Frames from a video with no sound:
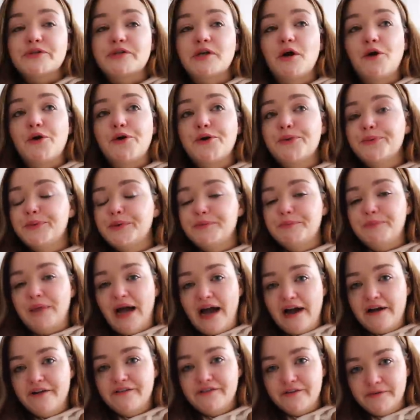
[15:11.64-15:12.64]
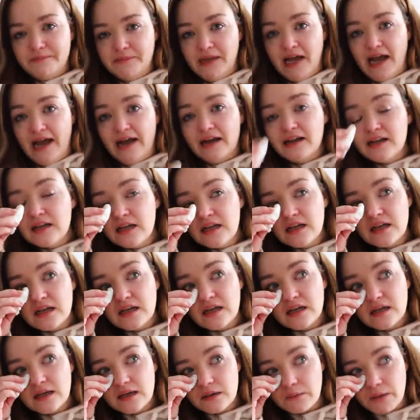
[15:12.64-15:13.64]
was no coming back from that,
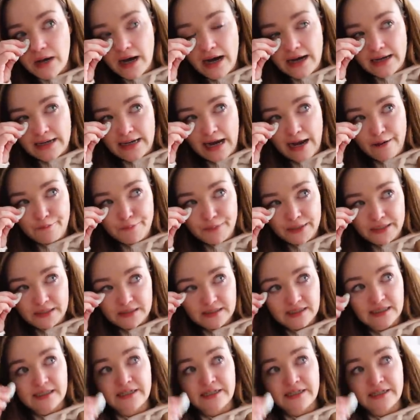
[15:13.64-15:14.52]
what had happened.